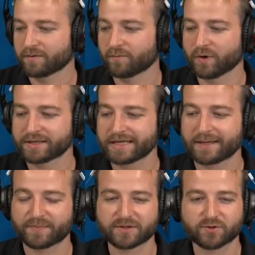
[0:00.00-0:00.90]
What
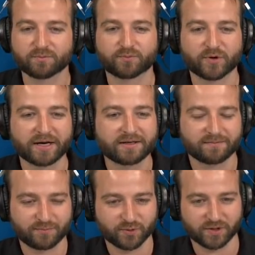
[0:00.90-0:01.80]
happened to
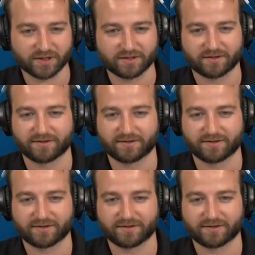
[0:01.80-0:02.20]
Brandenburg?